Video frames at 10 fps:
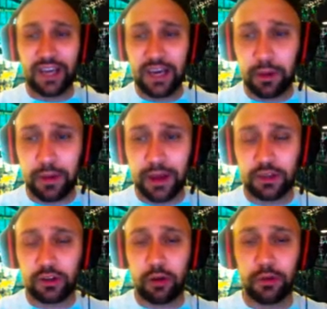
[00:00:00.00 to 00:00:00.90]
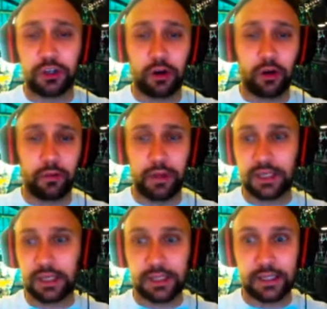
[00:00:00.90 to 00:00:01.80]
him as a Skirmisher and
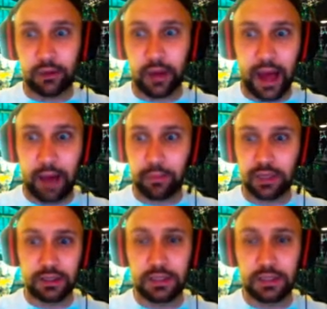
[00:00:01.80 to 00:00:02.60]
basically see what happens.